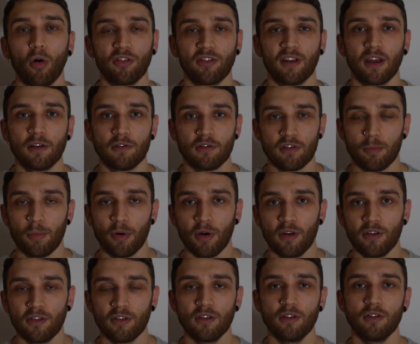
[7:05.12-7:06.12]
sedentary
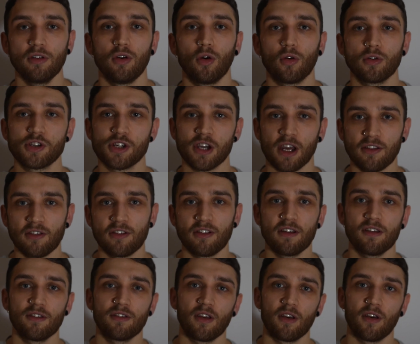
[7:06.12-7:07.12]
person, your
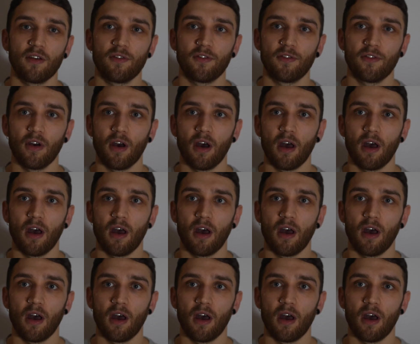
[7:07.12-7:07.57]
chances of